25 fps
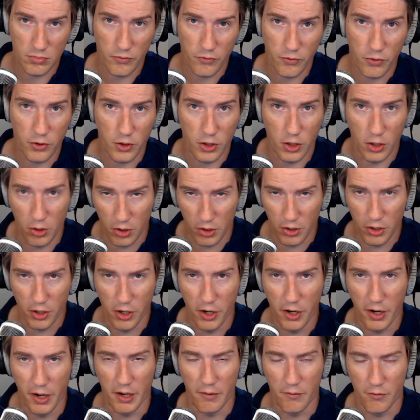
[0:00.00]
for your
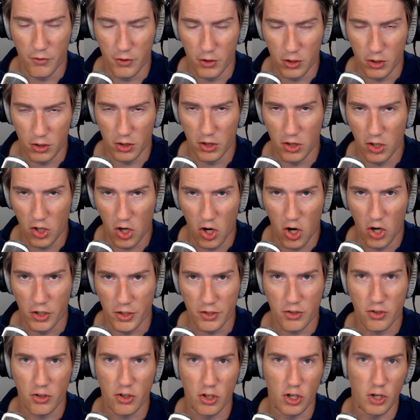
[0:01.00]
learning, for your
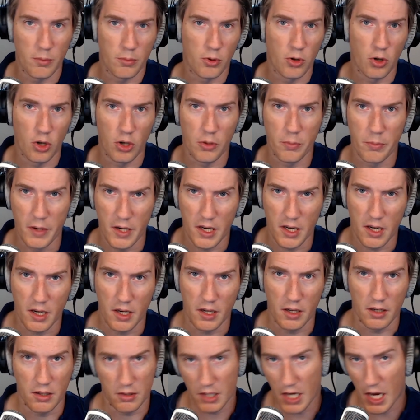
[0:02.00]
long-term
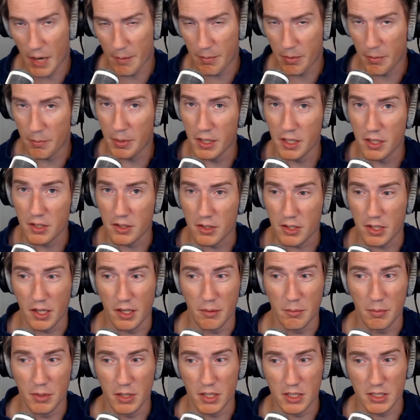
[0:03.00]
gold-making
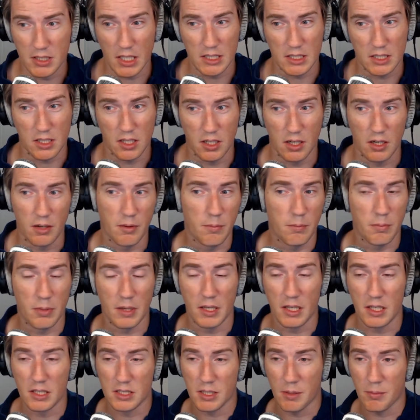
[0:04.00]
capability, because that's going to
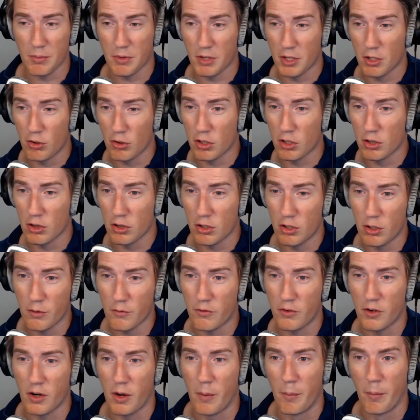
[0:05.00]
be something you can learn
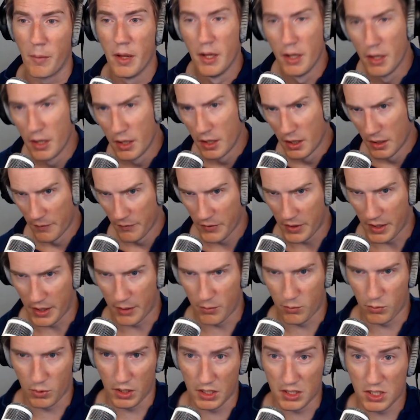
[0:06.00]
from.
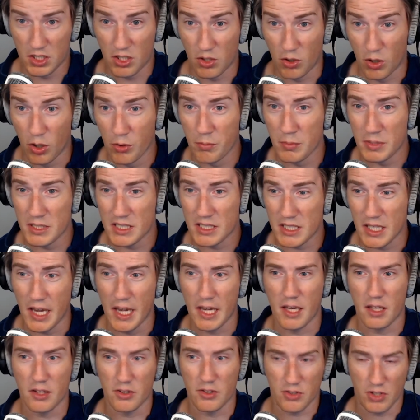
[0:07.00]
And when it's your own
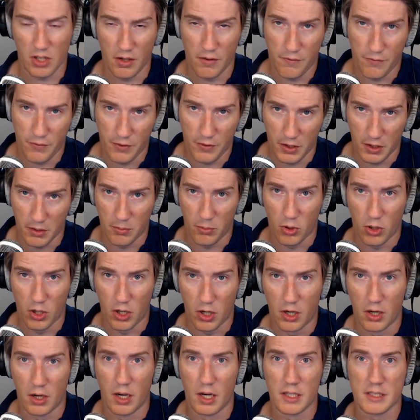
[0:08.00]
mistake, it's going to feel
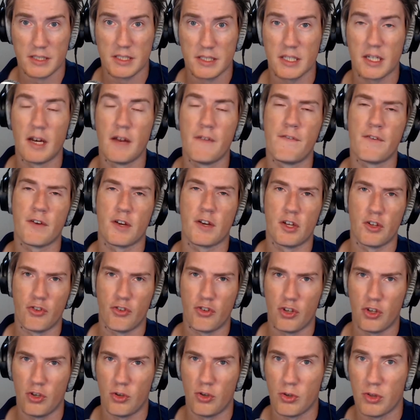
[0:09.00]
more uh, significant
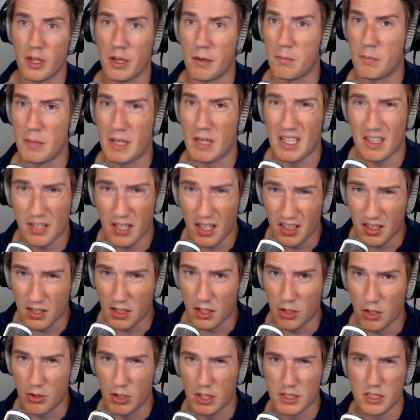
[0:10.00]
to you than me
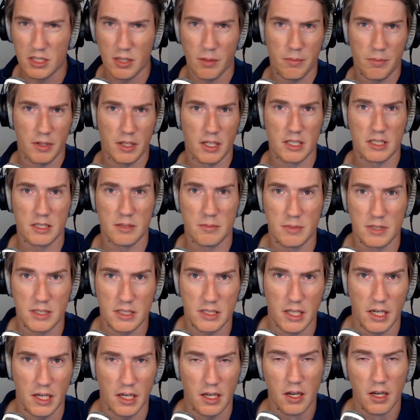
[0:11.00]
telling you that something is a
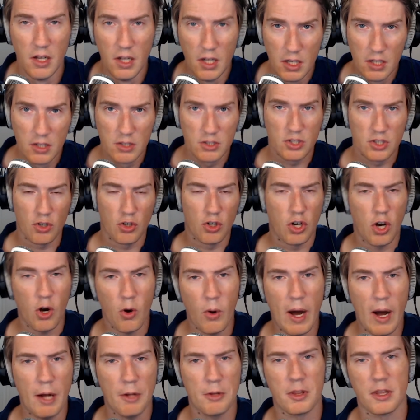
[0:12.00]
mistake. So
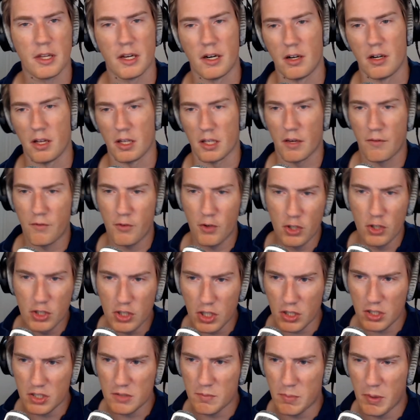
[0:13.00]
go out there. Like if you're
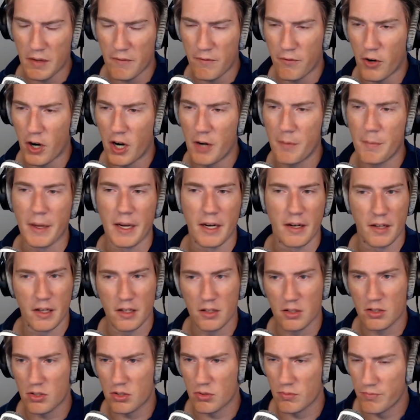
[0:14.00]
just been farming,
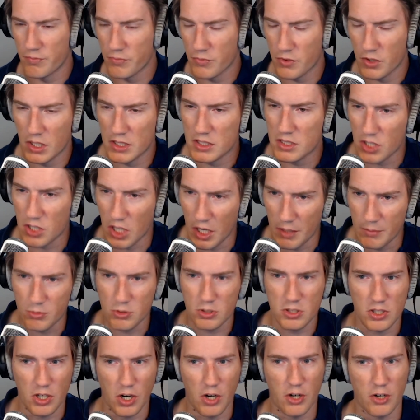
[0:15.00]
then it's time
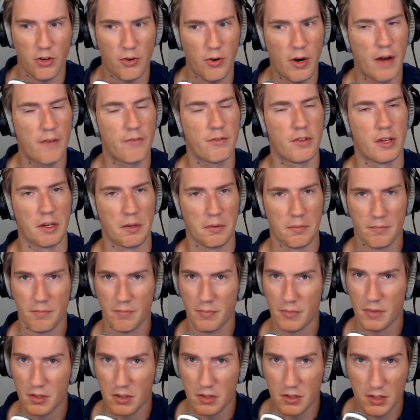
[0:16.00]
to start crafting.
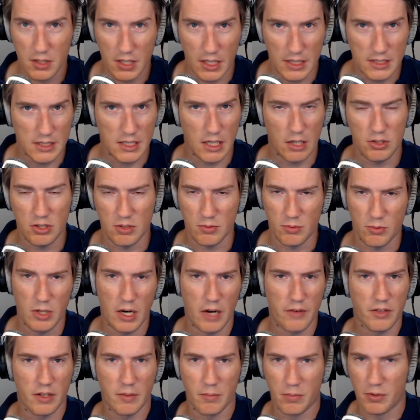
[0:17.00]
Test out some
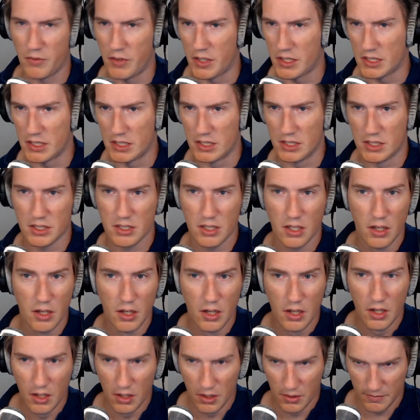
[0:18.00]
crafting professions.
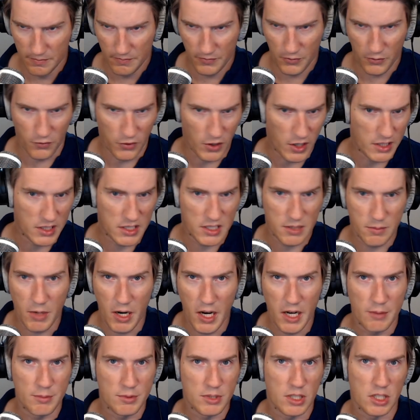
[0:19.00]
Find some
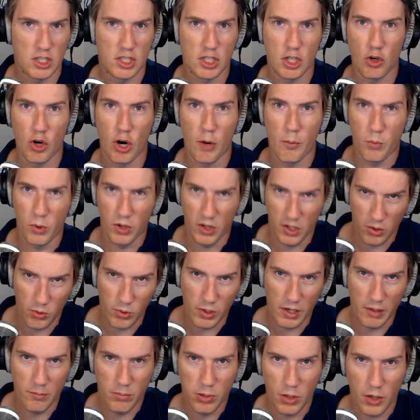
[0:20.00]
items that show up with a
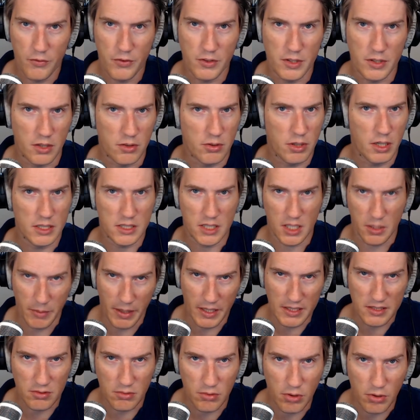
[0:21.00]
green profit in Trade Skill
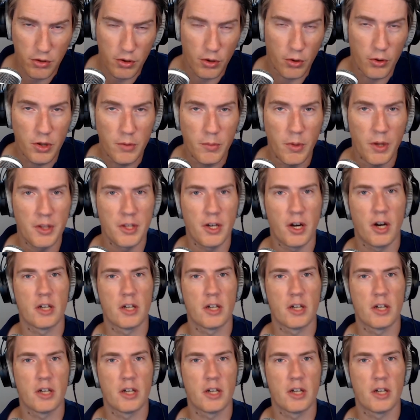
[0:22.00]
Master. Throw them on the